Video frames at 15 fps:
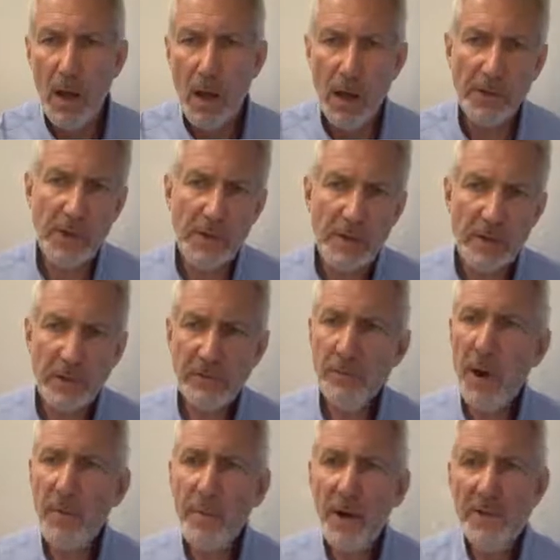Another
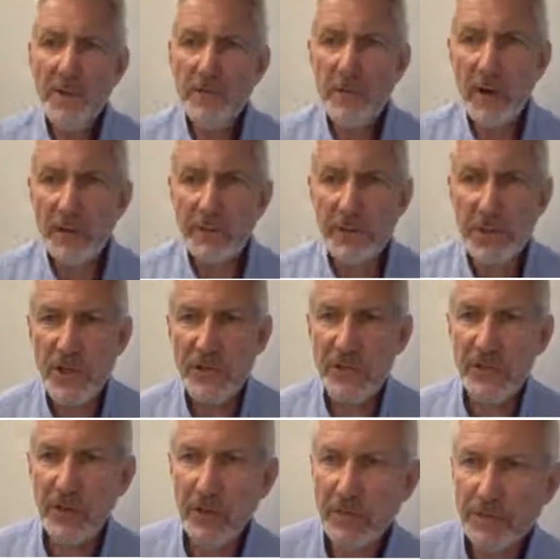Smart Binder advantage is
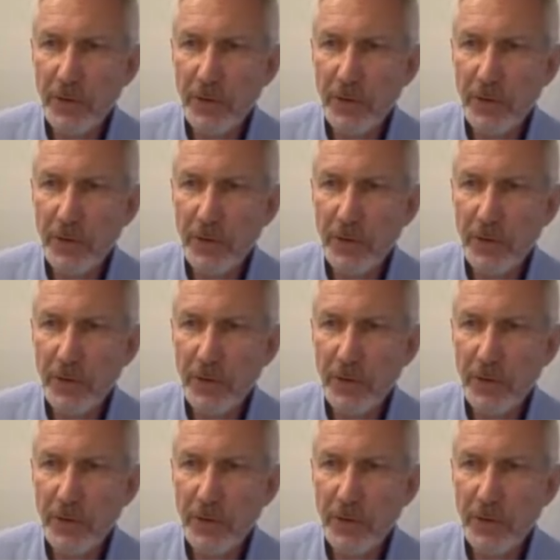that it